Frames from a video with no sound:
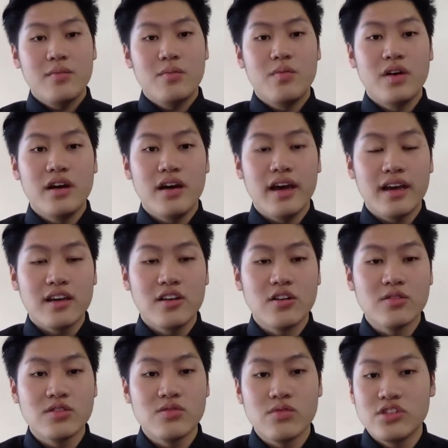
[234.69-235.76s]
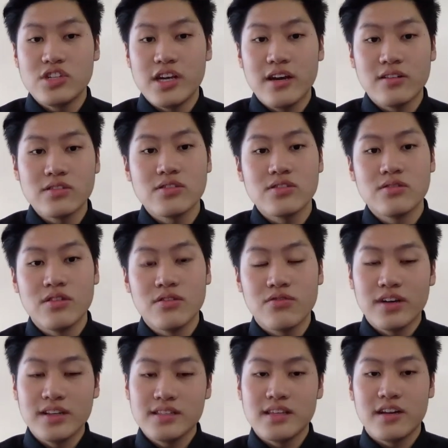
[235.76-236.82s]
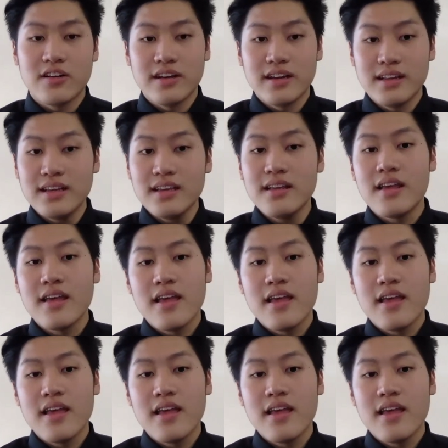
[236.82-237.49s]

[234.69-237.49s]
but I can always reach out to the friends that are in it.